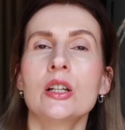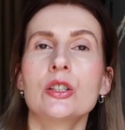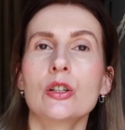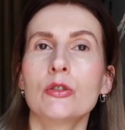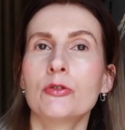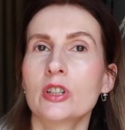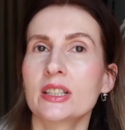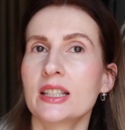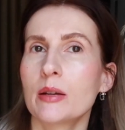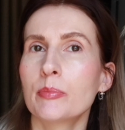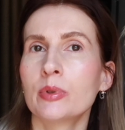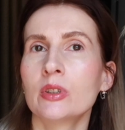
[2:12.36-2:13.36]
so for
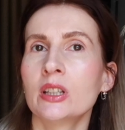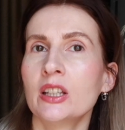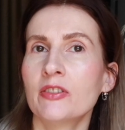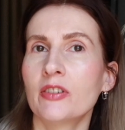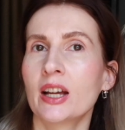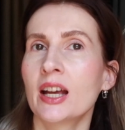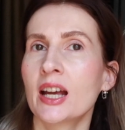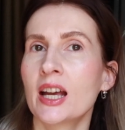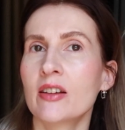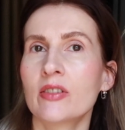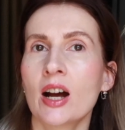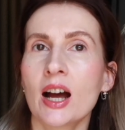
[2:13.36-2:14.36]
example if I
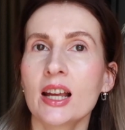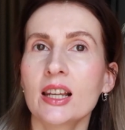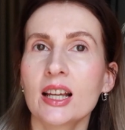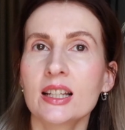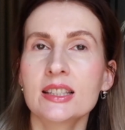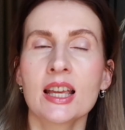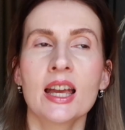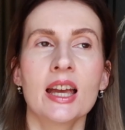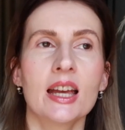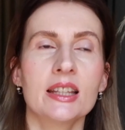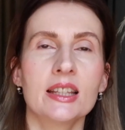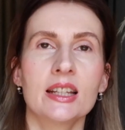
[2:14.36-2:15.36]
have highlights
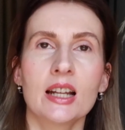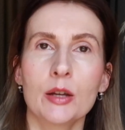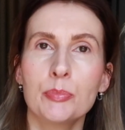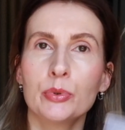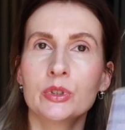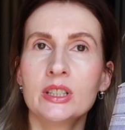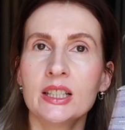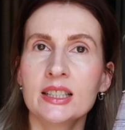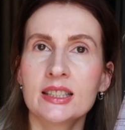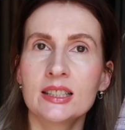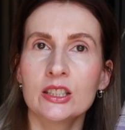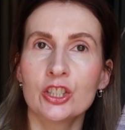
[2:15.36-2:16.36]
and then I put
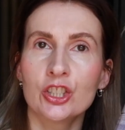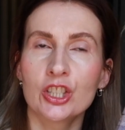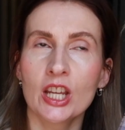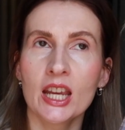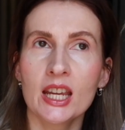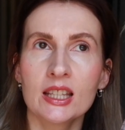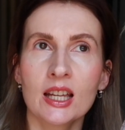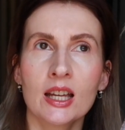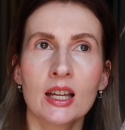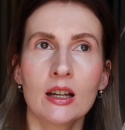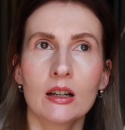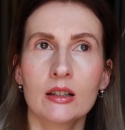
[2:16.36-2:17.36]
this shade,
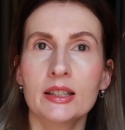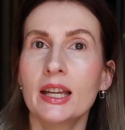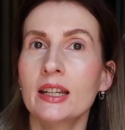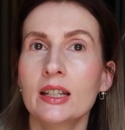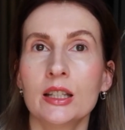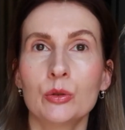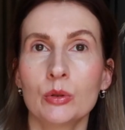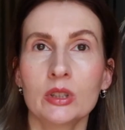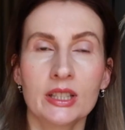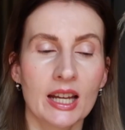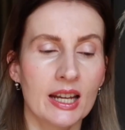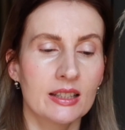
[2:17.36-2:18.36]
then it
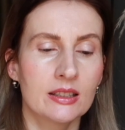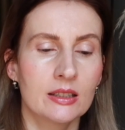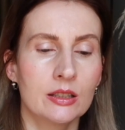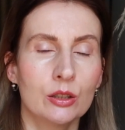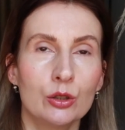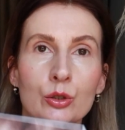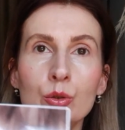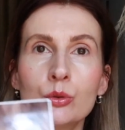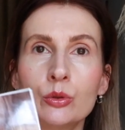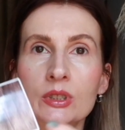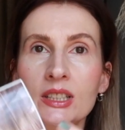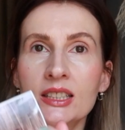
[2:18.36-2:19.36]
will get
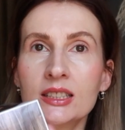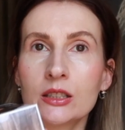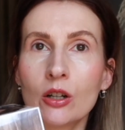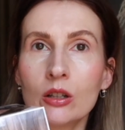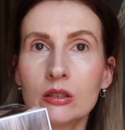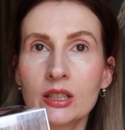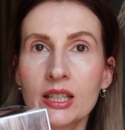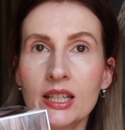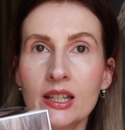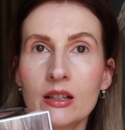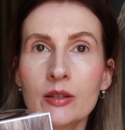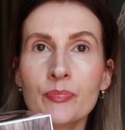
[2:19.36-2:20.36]
to this color
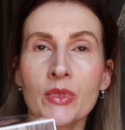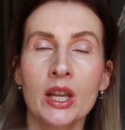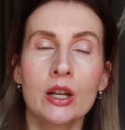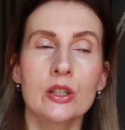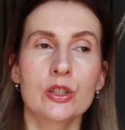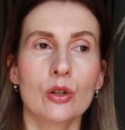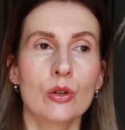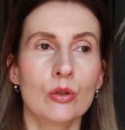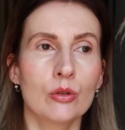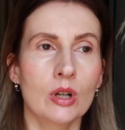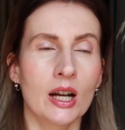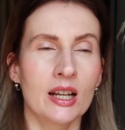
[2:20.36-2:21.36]
here.
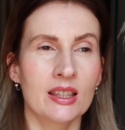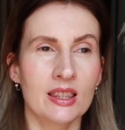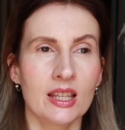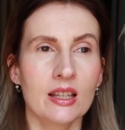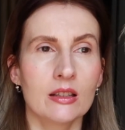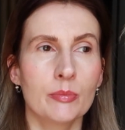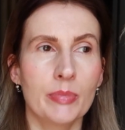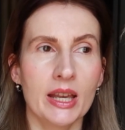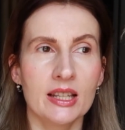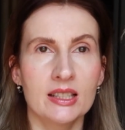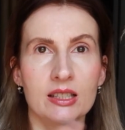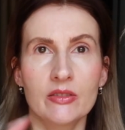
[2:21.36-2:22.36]
So I think the
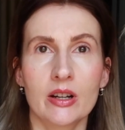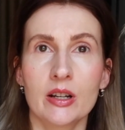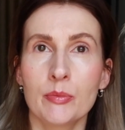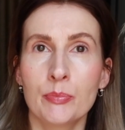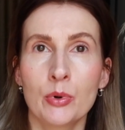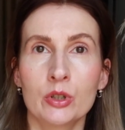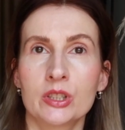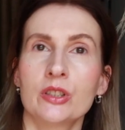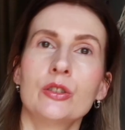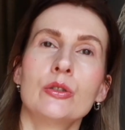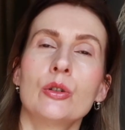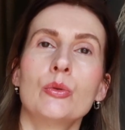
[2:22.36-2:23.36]
base is very
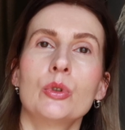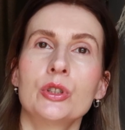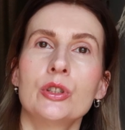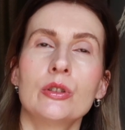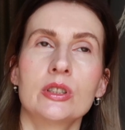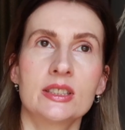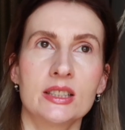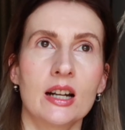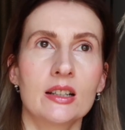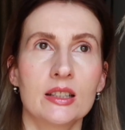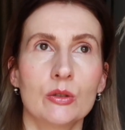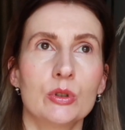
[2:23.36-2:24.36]
important, you know what you're
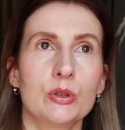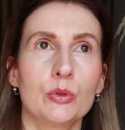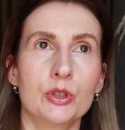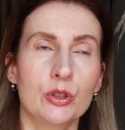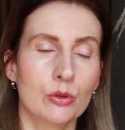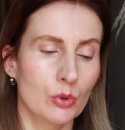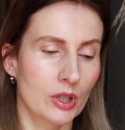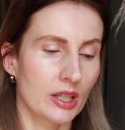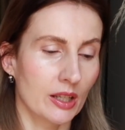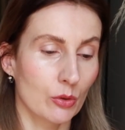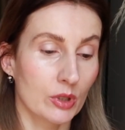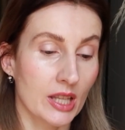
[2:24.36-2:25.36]
starting with, what you're
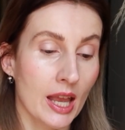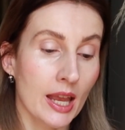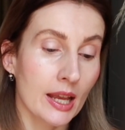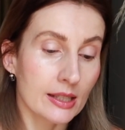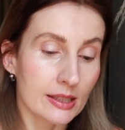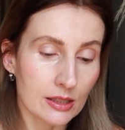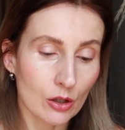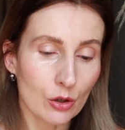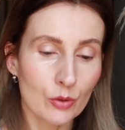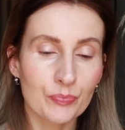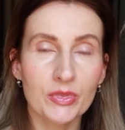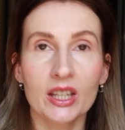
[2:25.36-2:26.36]
working with.
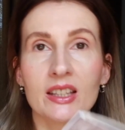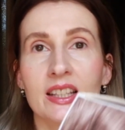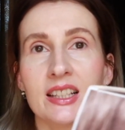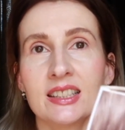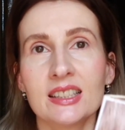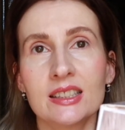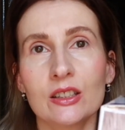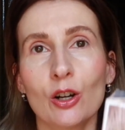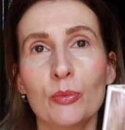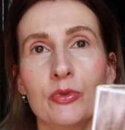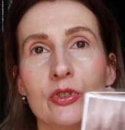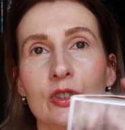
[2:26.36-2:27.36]
So this is
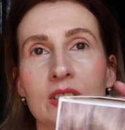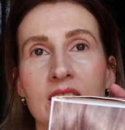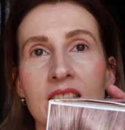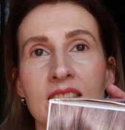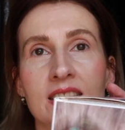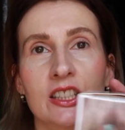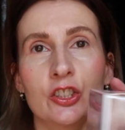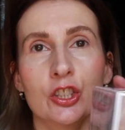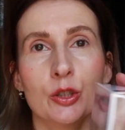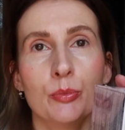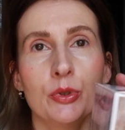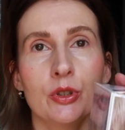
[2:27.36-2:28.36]
obviously
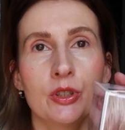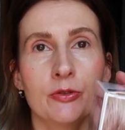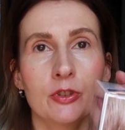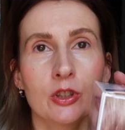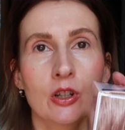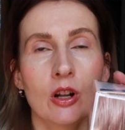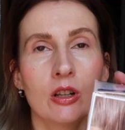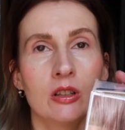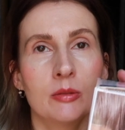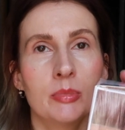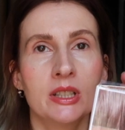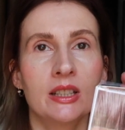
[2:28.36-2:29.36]
such a beautiful
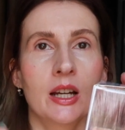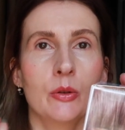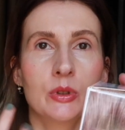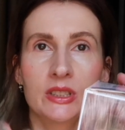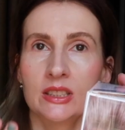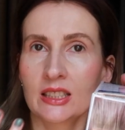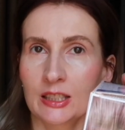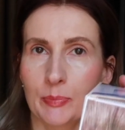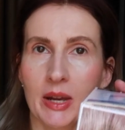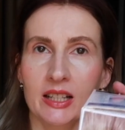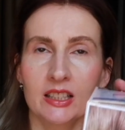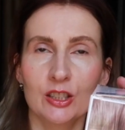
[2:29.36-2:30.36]
color, but I wasn't
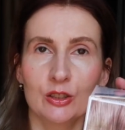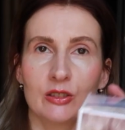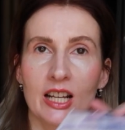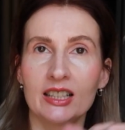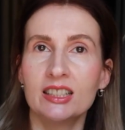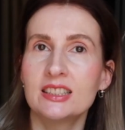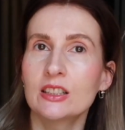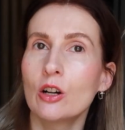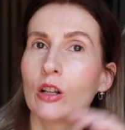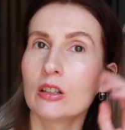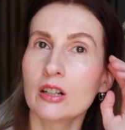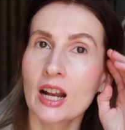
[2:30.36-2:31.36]
expecting to get this
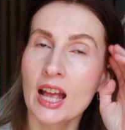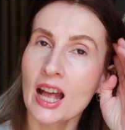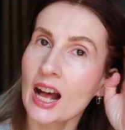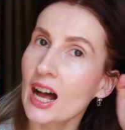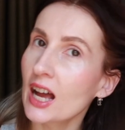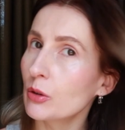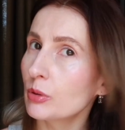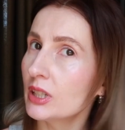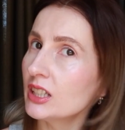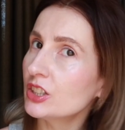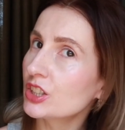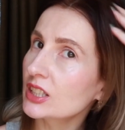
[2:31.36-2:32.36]
color. I
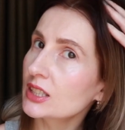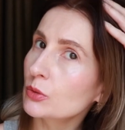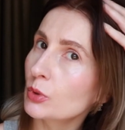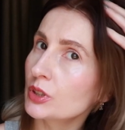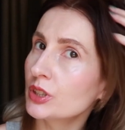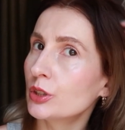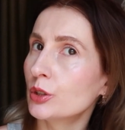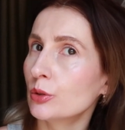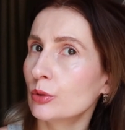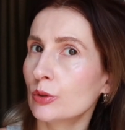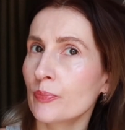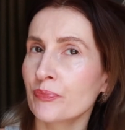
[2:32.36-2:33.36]
really just wanted
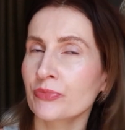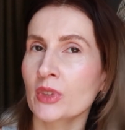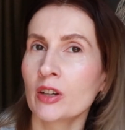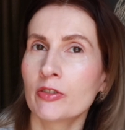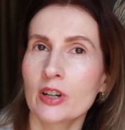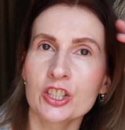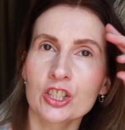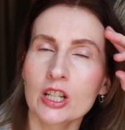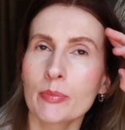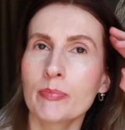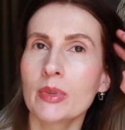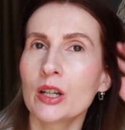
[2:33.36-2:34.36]
to freshen
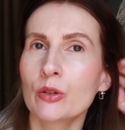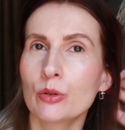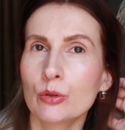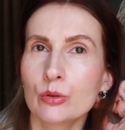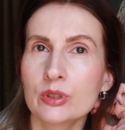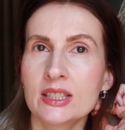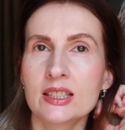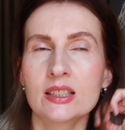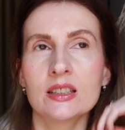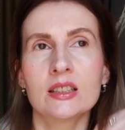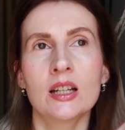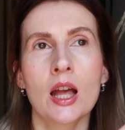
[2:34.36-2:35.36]
up my roots,
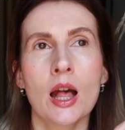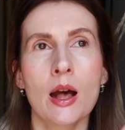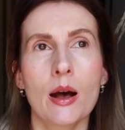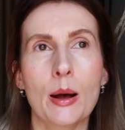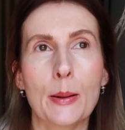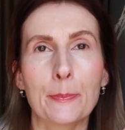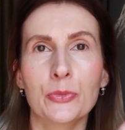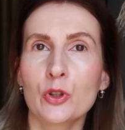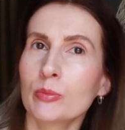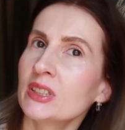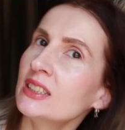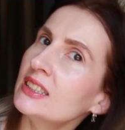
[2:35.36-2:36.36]

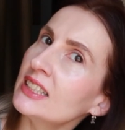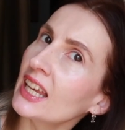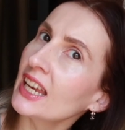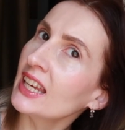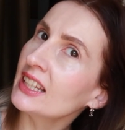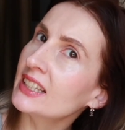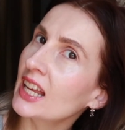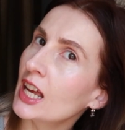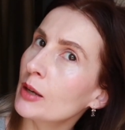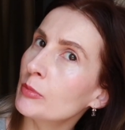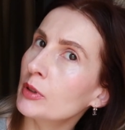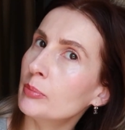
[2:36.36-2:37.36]
to maintain
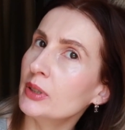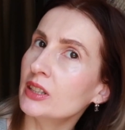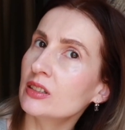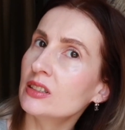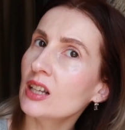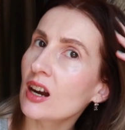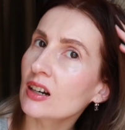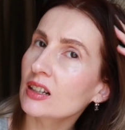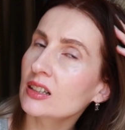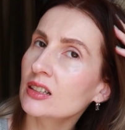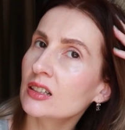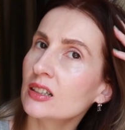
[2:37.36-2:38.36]
them a bit
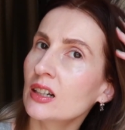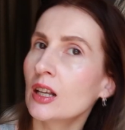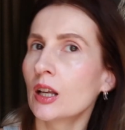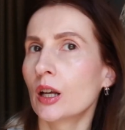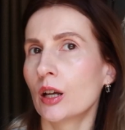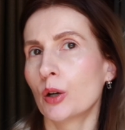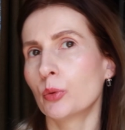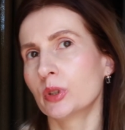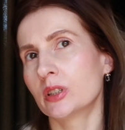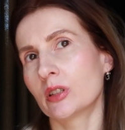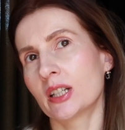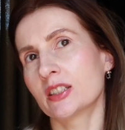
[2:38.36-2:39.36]
darker,
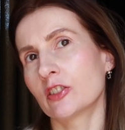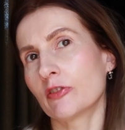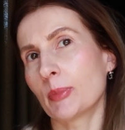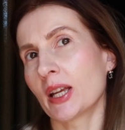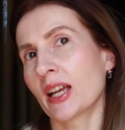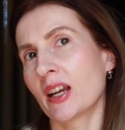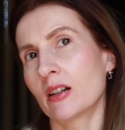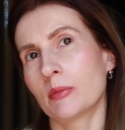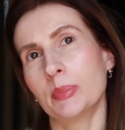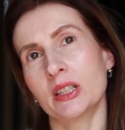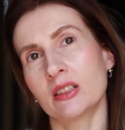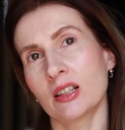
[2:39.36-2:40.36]
with the rest of my hair
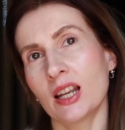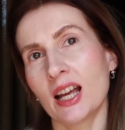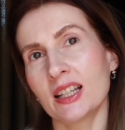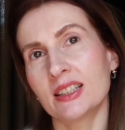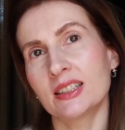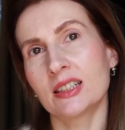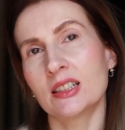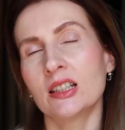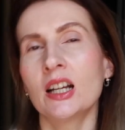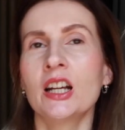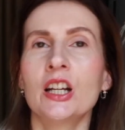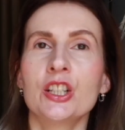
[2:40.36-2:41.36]
a bit
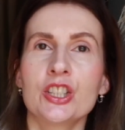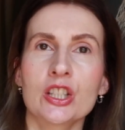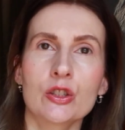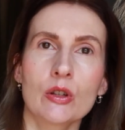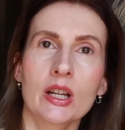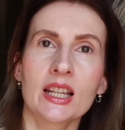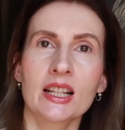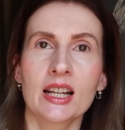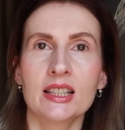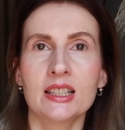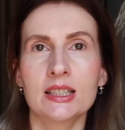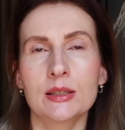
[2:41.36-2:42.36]
lighter, just so I can
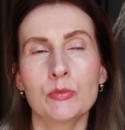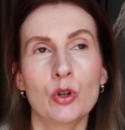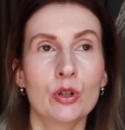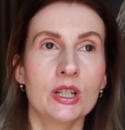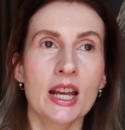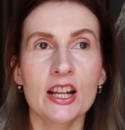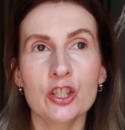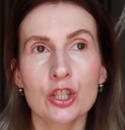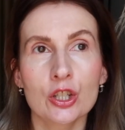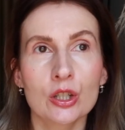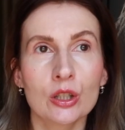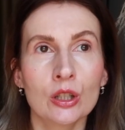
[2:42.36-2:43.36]
get this more
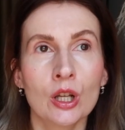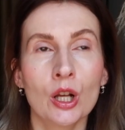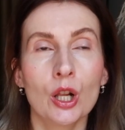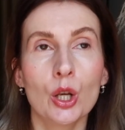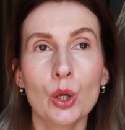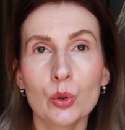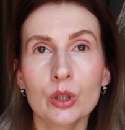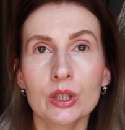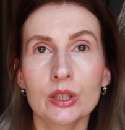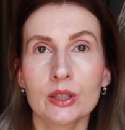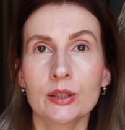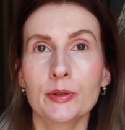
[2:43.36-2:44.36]
natural
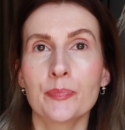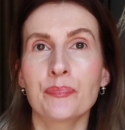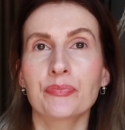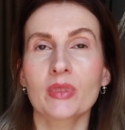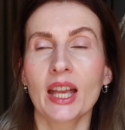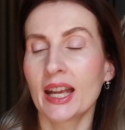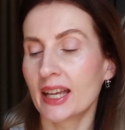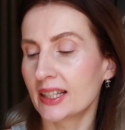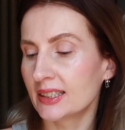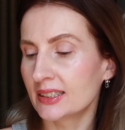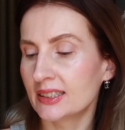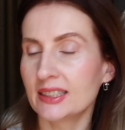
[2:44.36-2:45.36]
look,
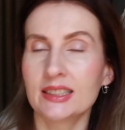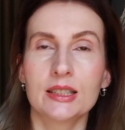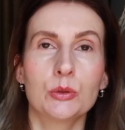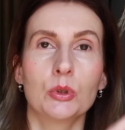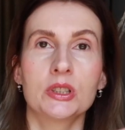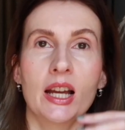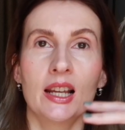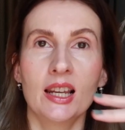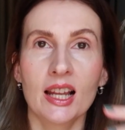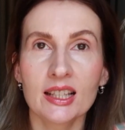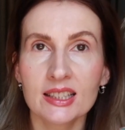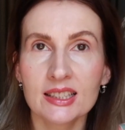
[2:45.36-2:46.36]
and this is what I
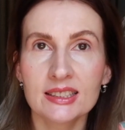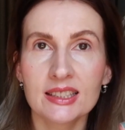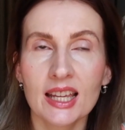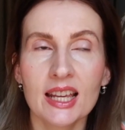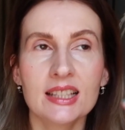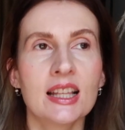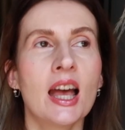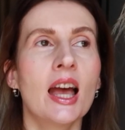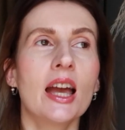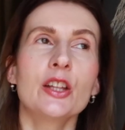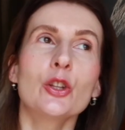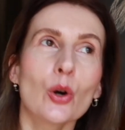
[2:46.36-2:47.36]
like these days.
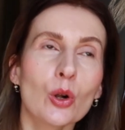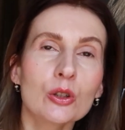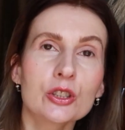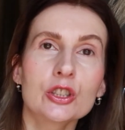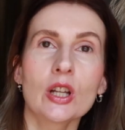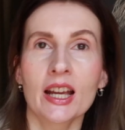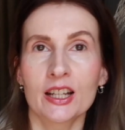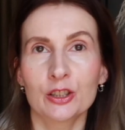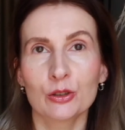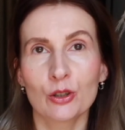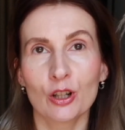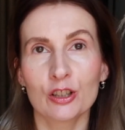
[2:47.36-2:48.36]
And also I had
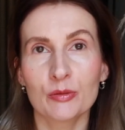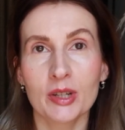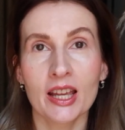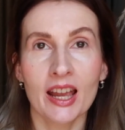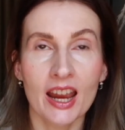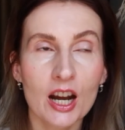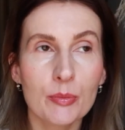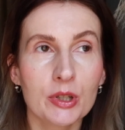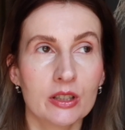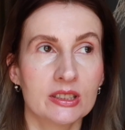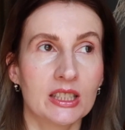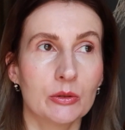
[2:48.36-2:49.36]
to color my hair
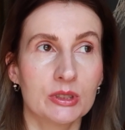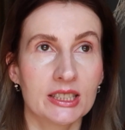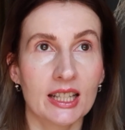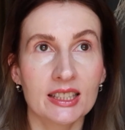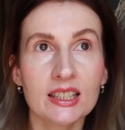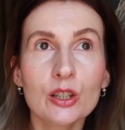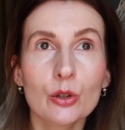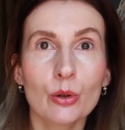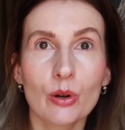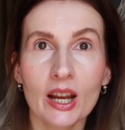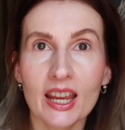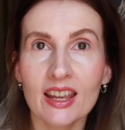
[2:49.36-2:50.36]
because I was getting
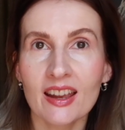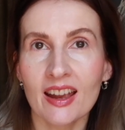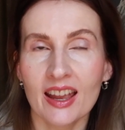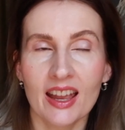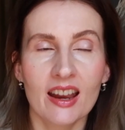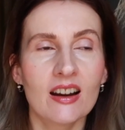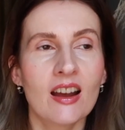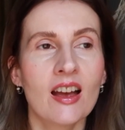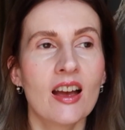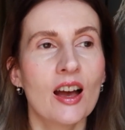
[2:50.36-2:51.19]
gray hair,